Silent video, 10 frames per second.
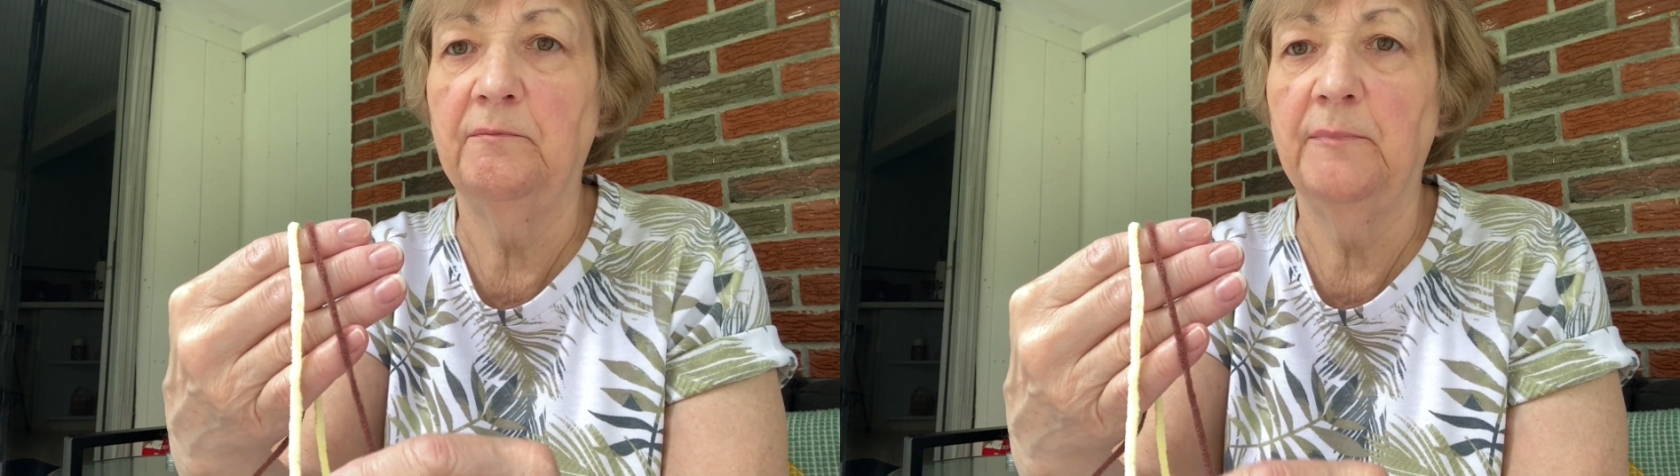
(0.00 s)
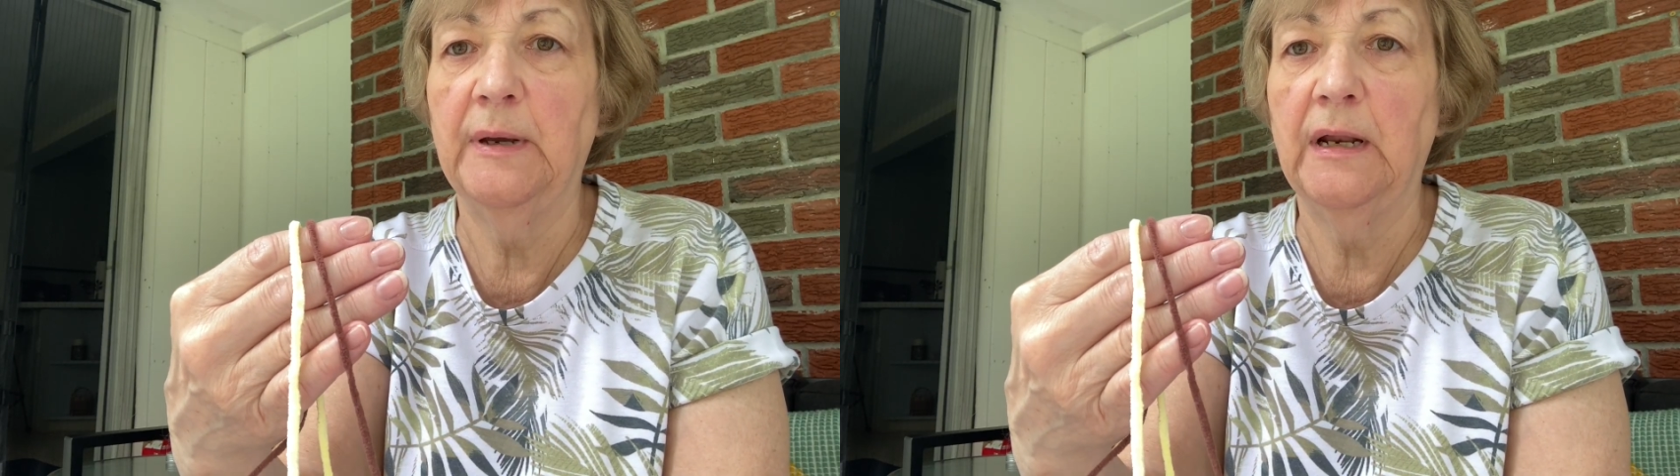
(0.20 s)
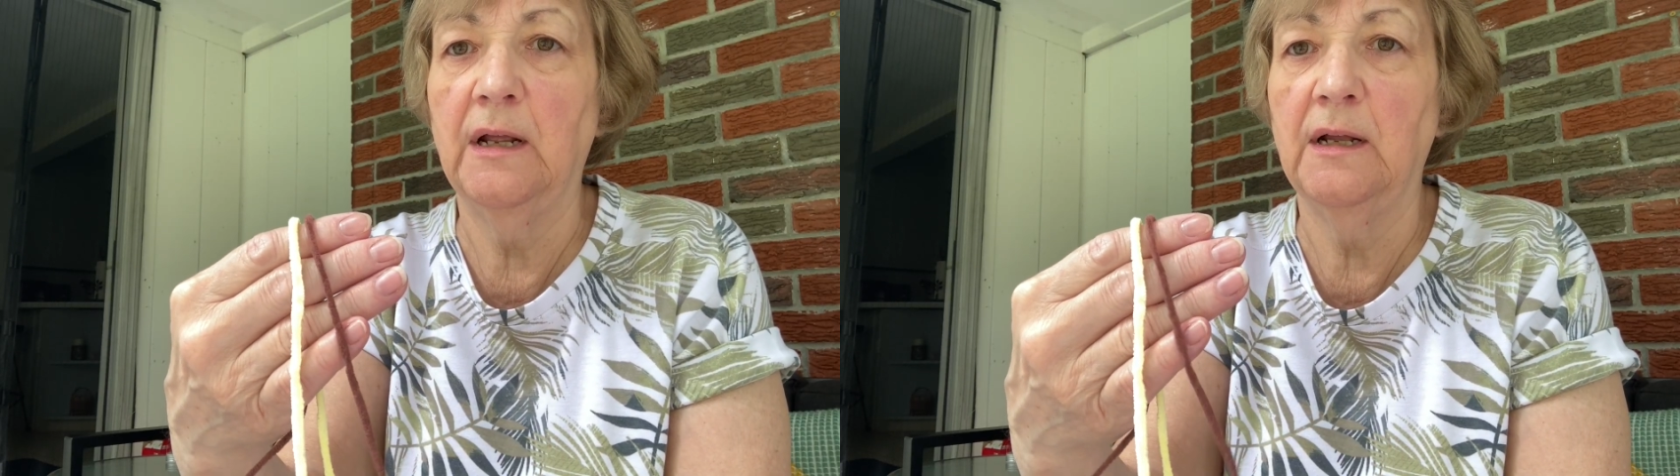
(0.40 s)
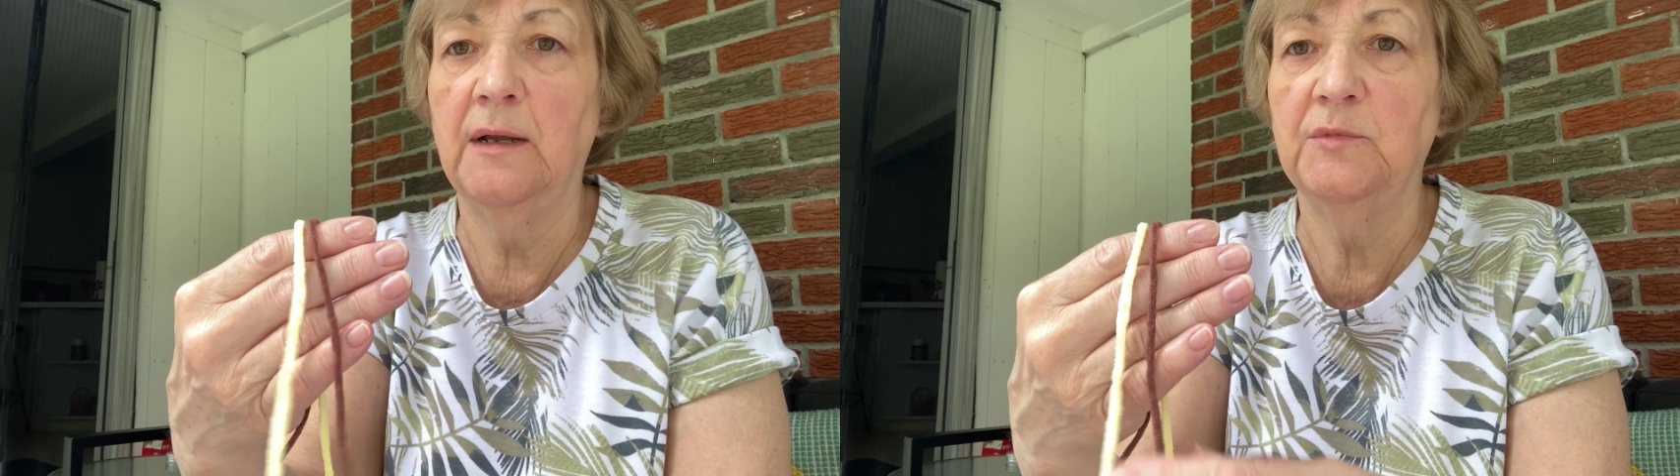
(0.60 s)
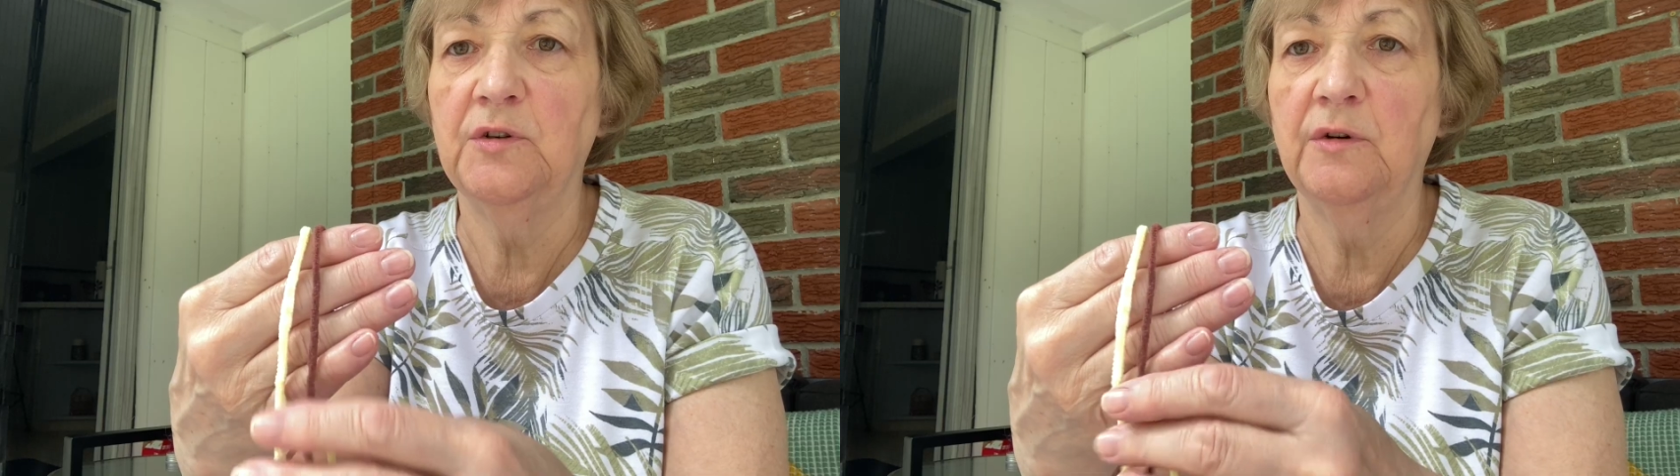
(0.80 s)
But
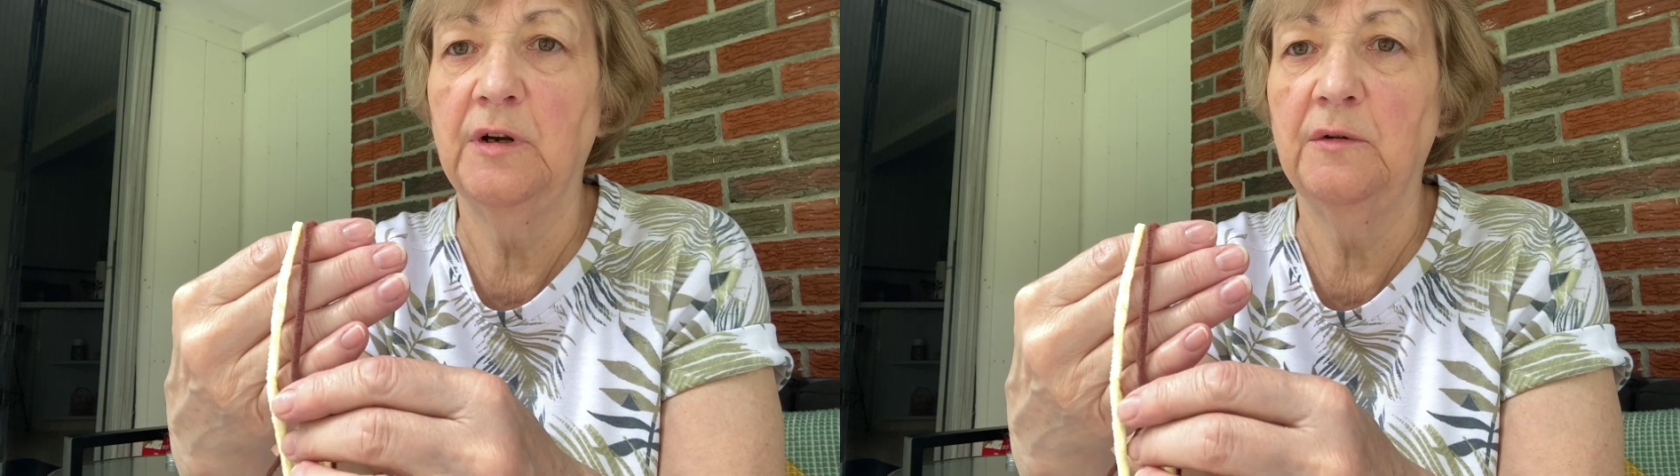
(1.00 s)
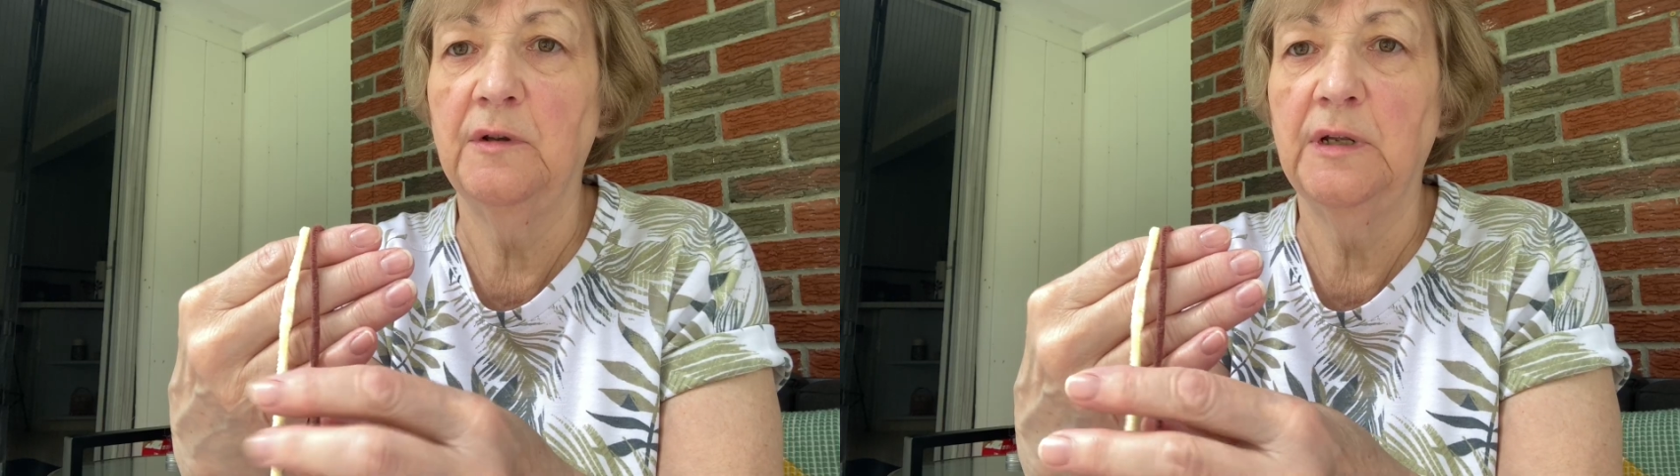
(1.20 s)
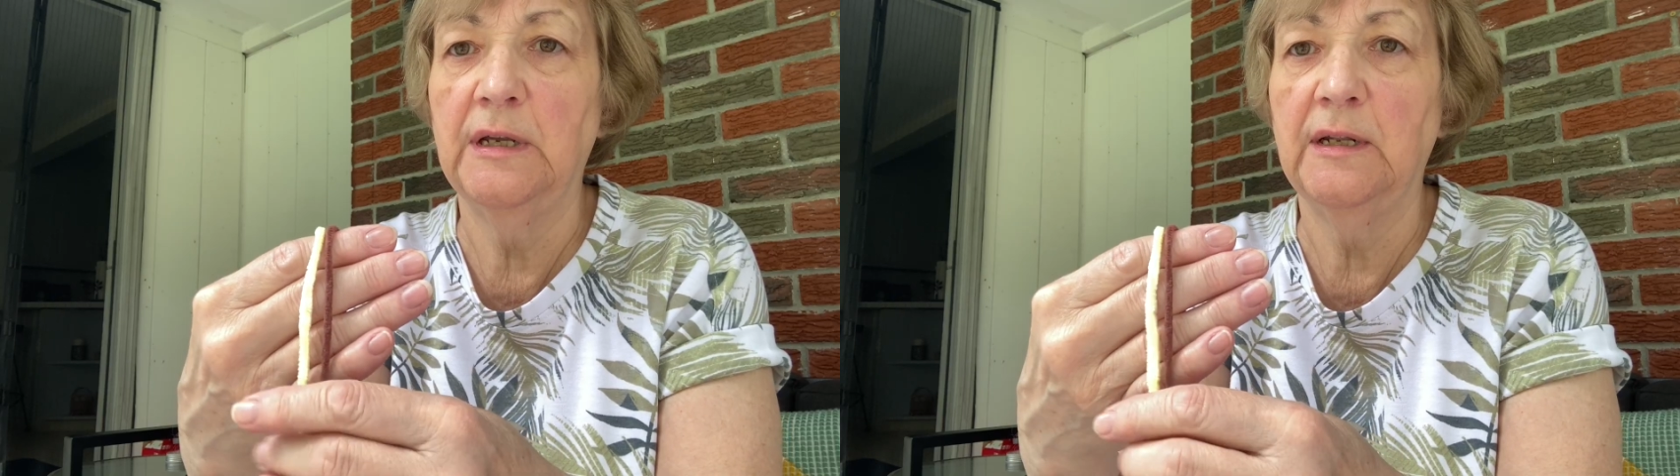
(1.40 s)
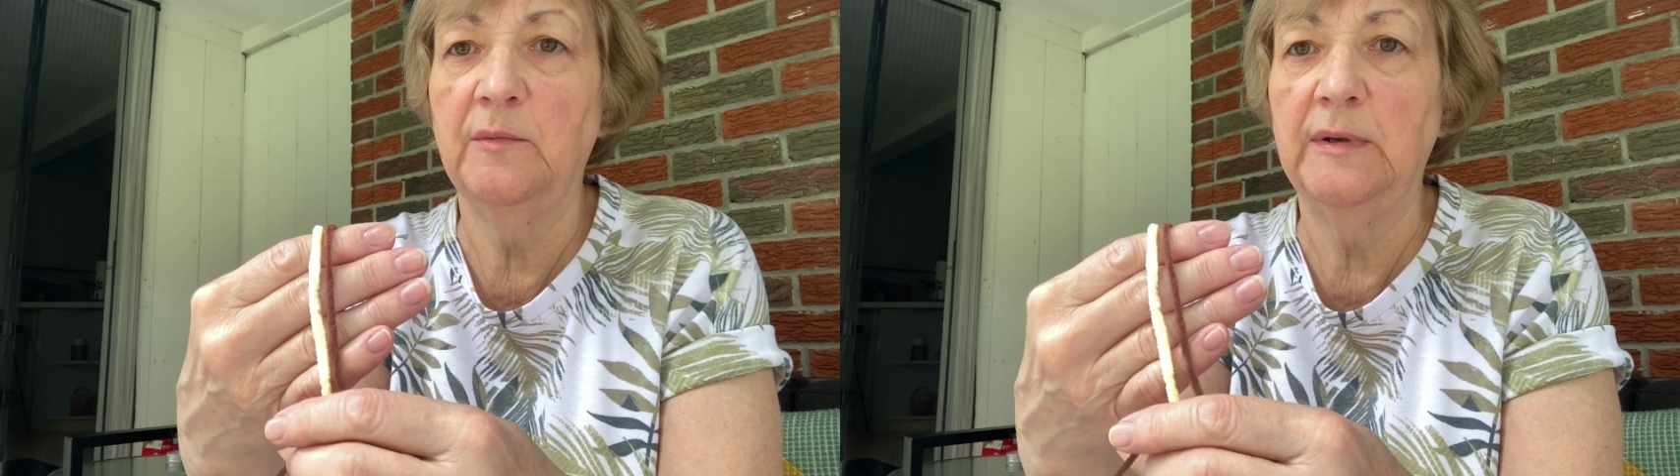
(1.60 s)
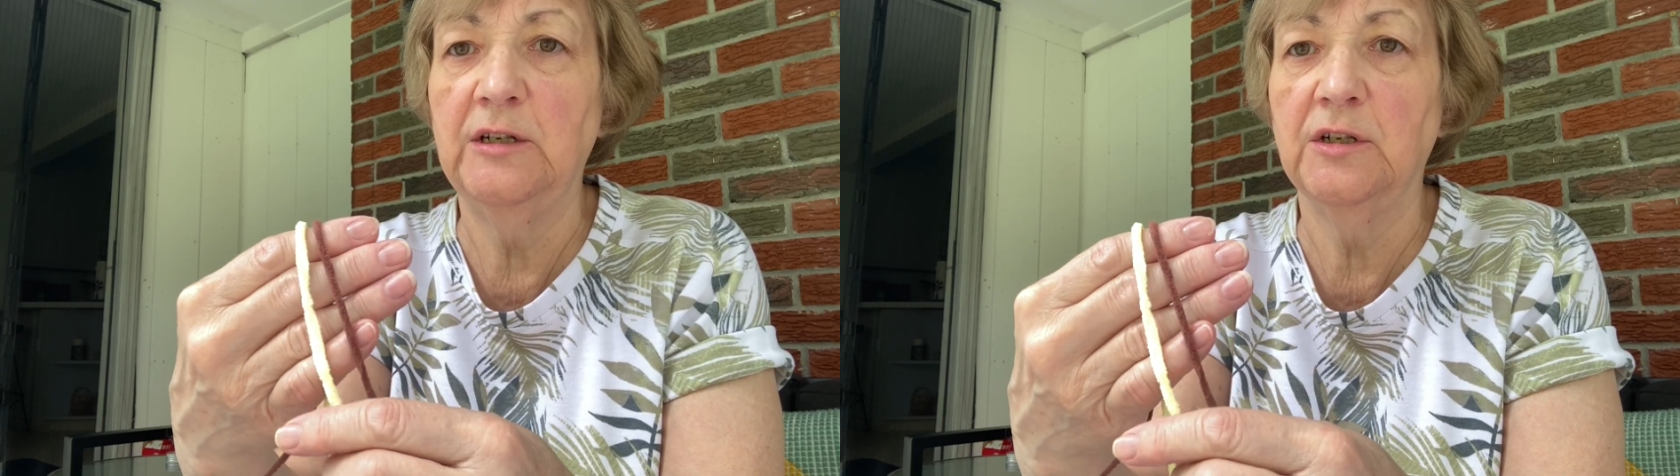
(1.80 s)
I'm sure it'll be